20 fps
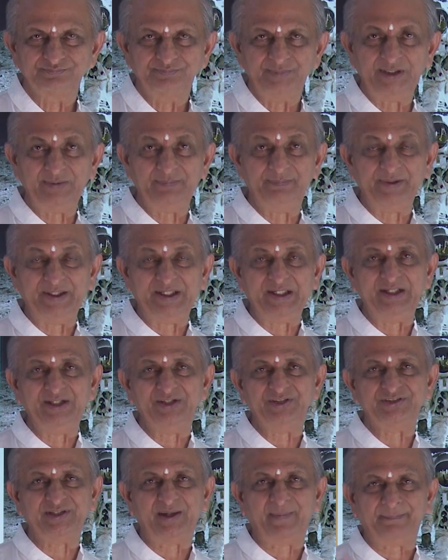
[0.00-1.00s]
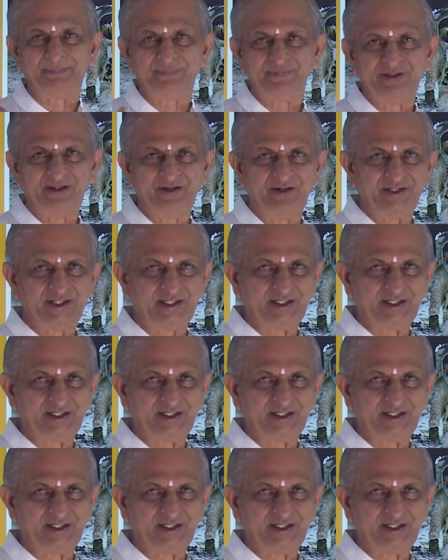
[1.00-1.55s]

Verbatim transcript: Means big step they have